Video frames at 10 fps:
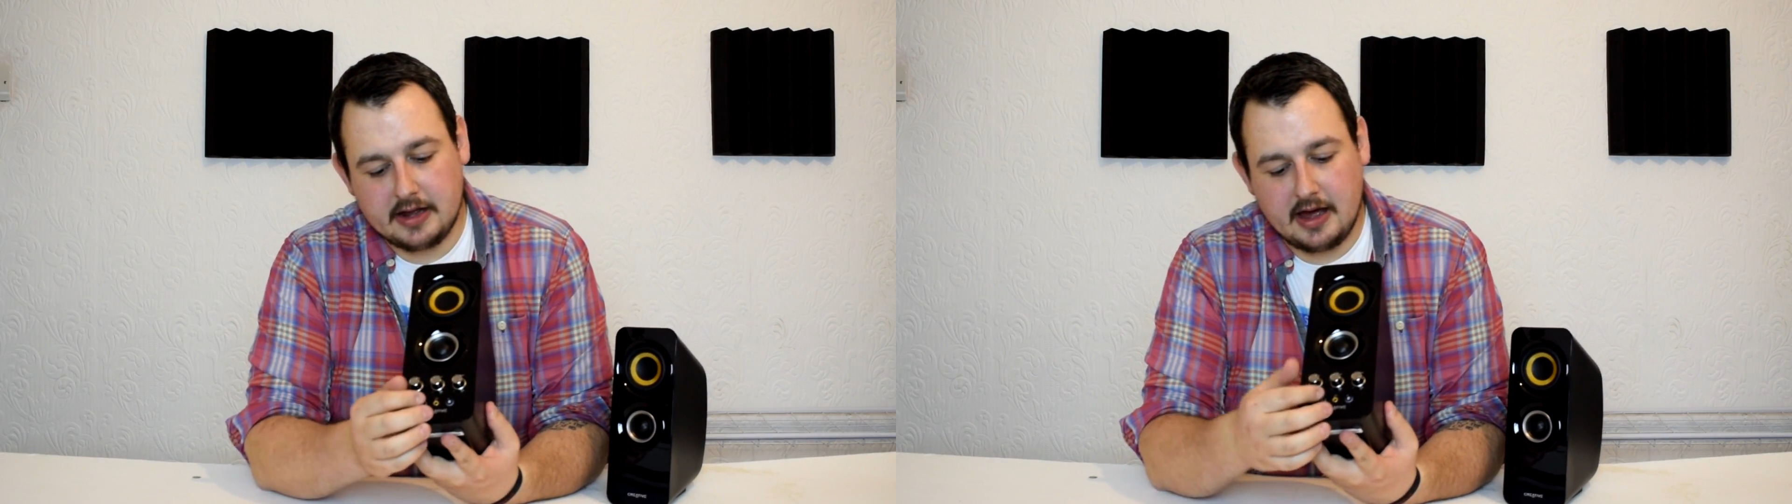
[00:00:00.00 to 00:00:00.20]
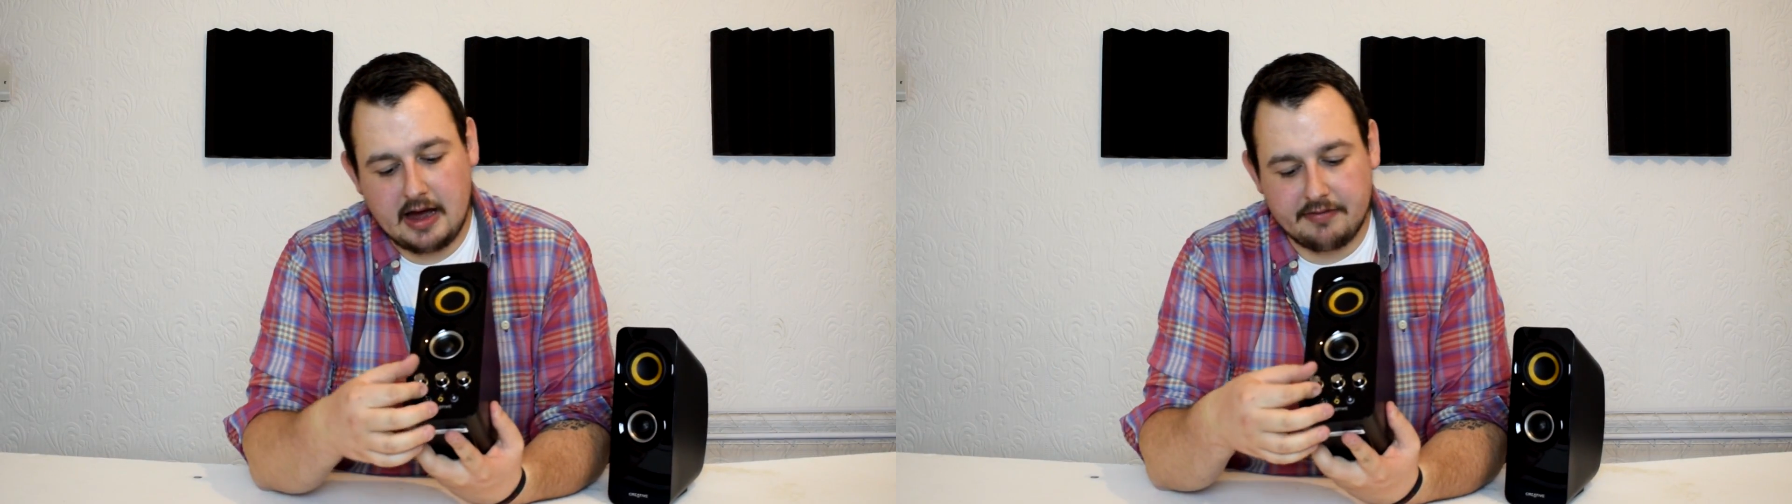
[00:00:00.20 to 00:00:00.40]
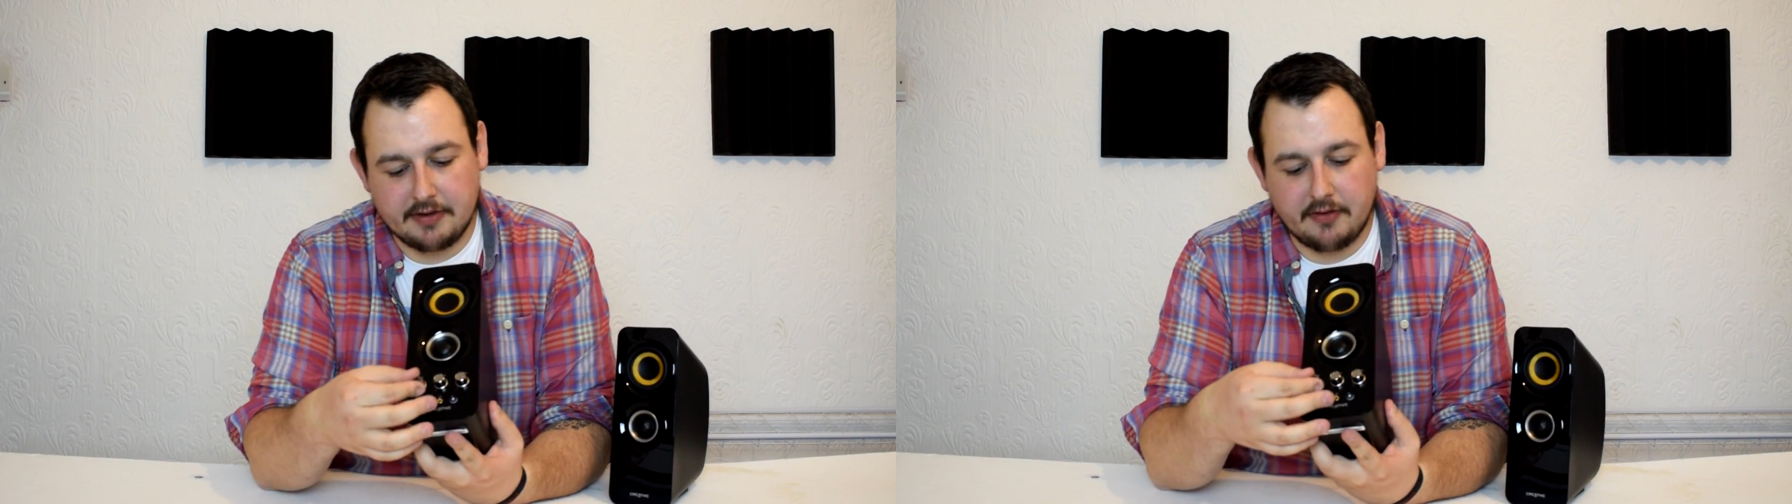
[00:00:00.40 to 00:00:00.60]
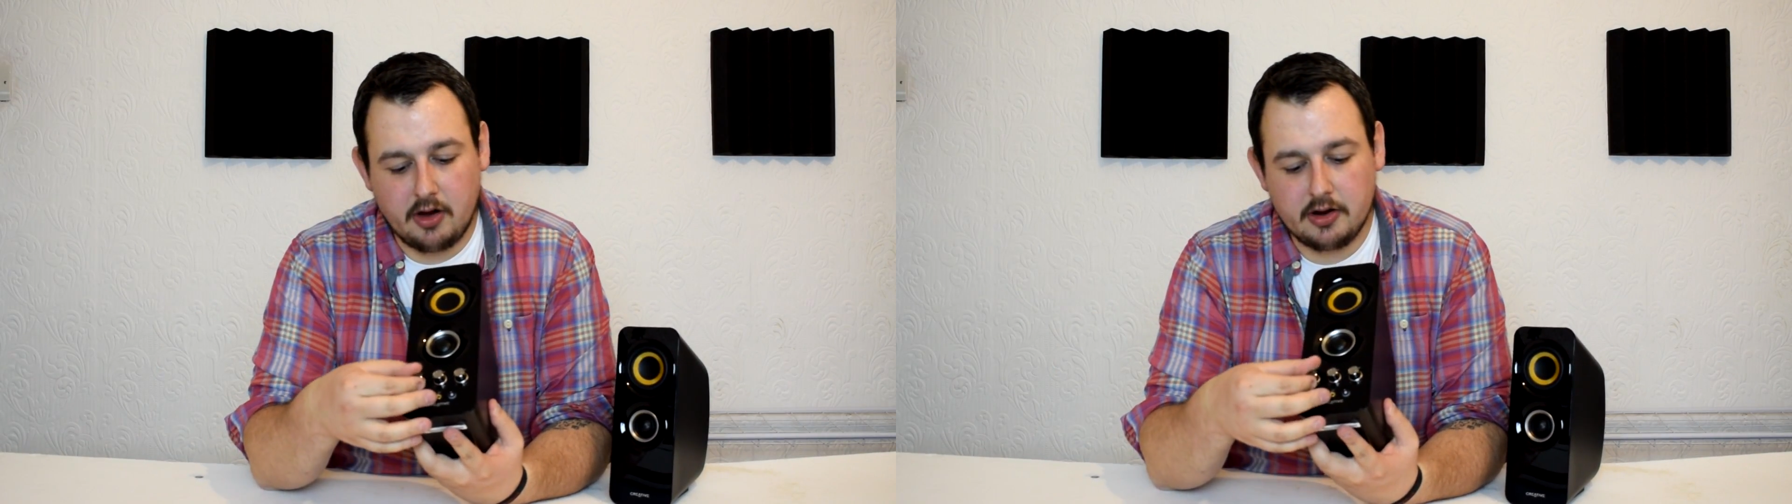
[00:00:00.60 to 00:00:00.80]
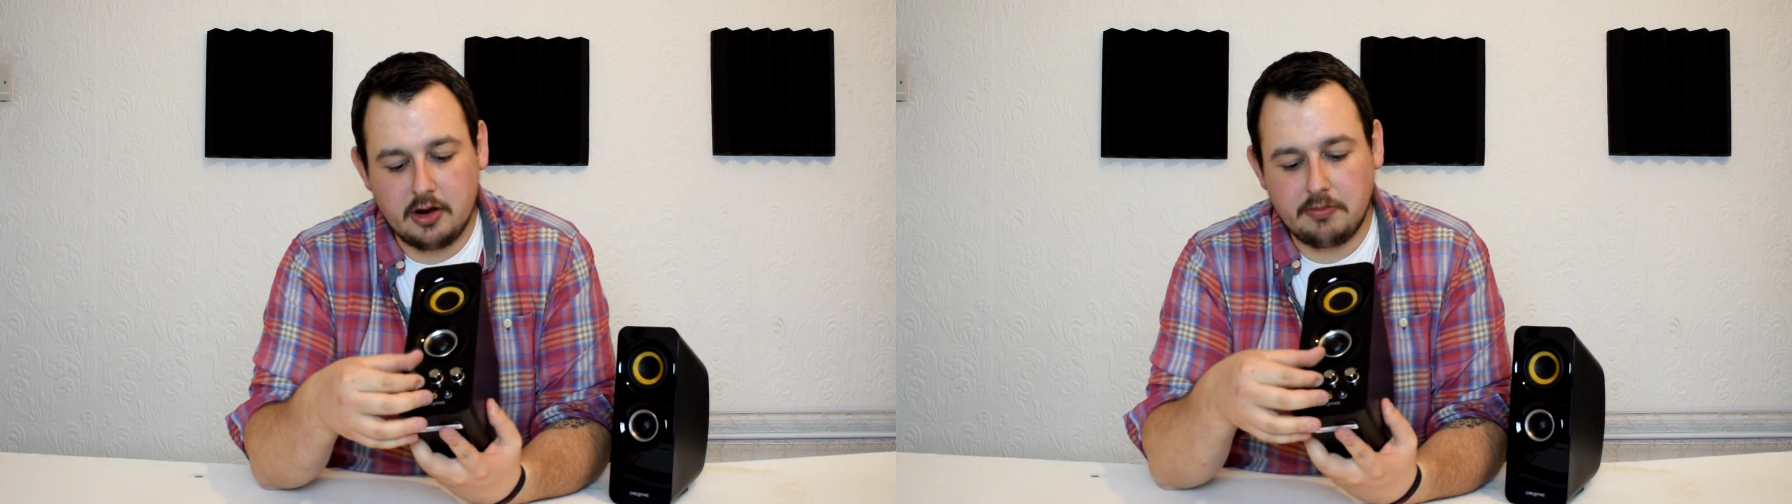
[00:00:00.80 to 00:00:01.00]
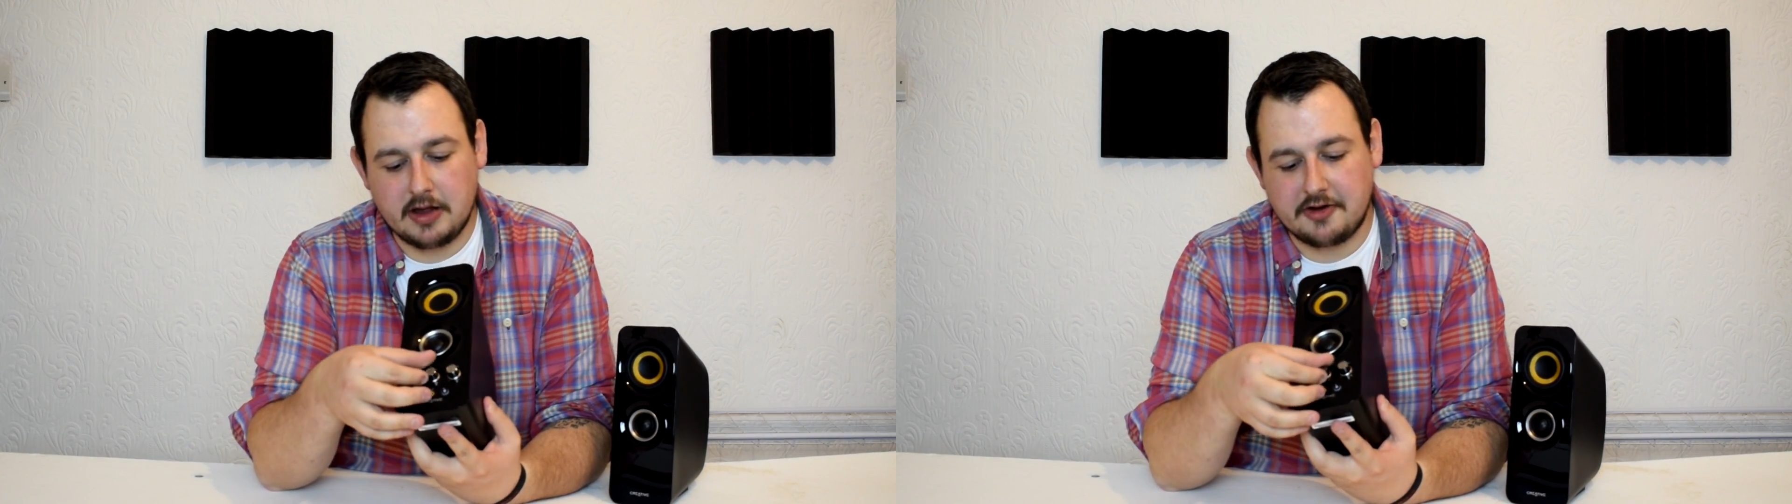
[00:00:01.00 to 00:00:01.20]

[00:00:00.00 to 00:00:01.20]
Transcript: you have your volume,